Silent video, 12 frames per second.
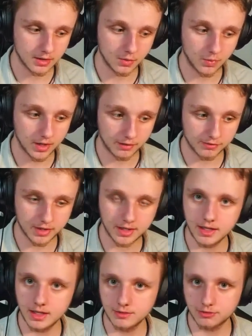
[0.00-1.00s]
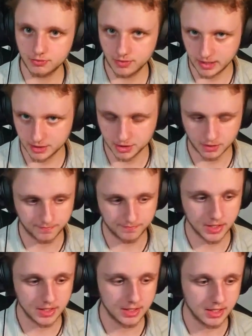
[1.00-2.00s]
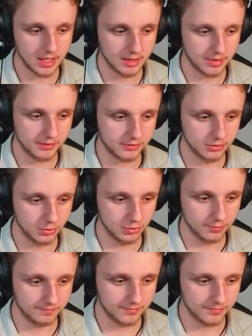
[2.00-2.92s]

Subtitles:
We have an interaction, EMF 2.